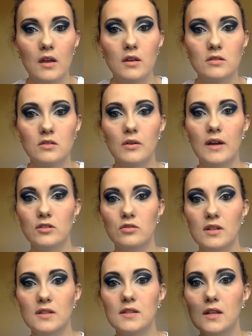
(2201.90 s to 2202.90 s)
So as you
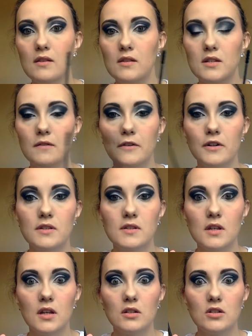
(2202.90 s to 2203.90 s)
can see the difference
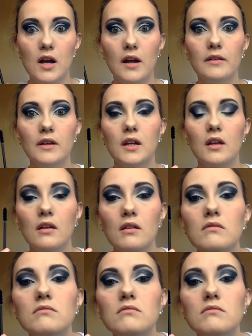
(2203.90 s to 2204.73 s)
in each eye, like,